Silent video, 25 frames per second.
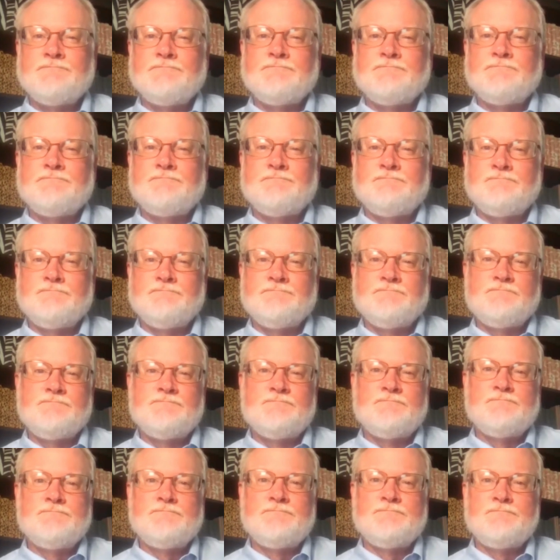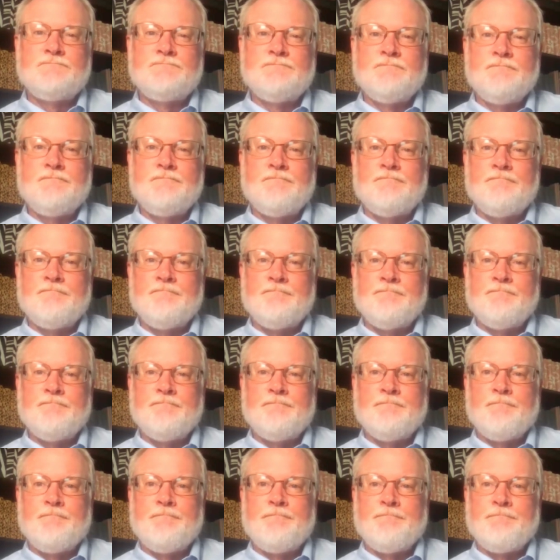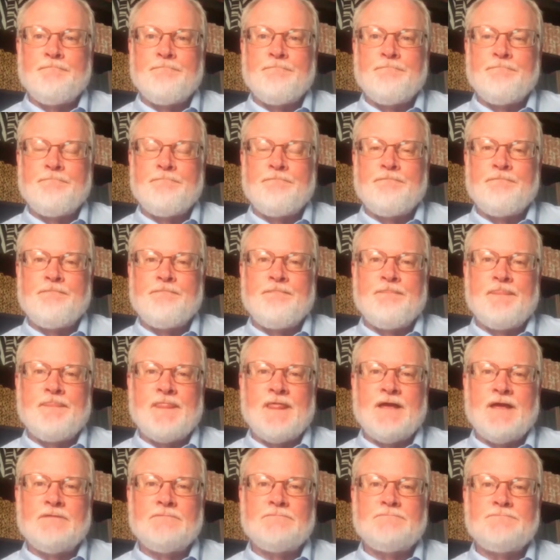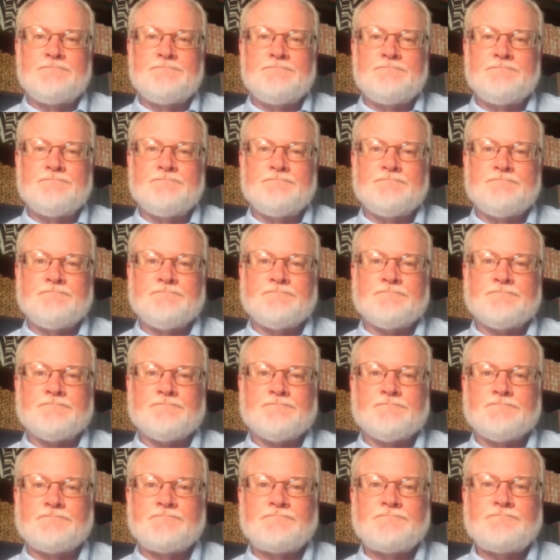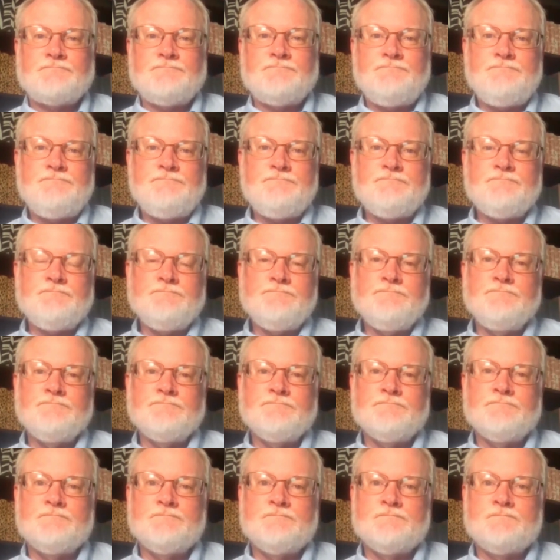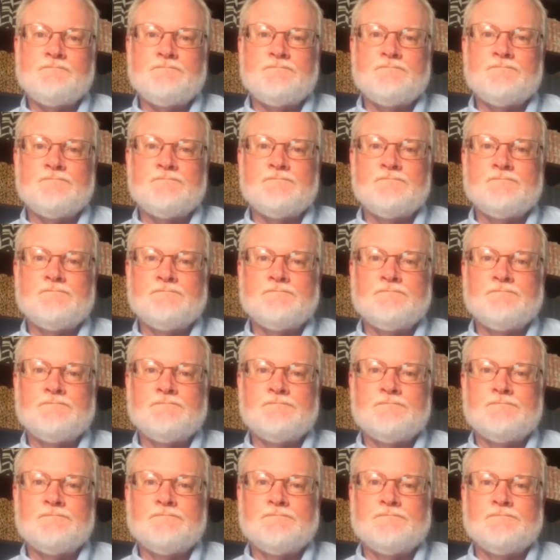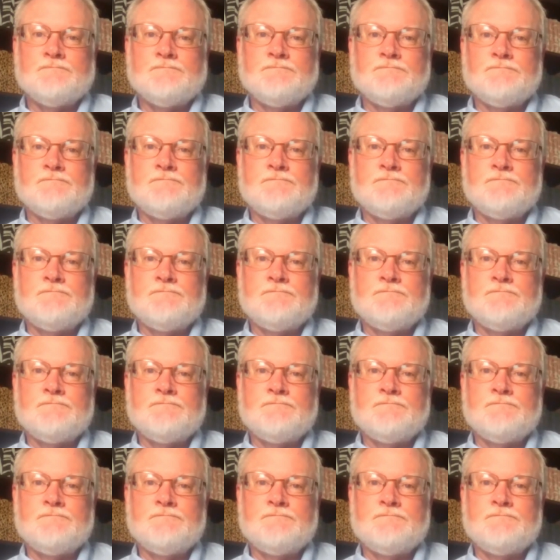(silent)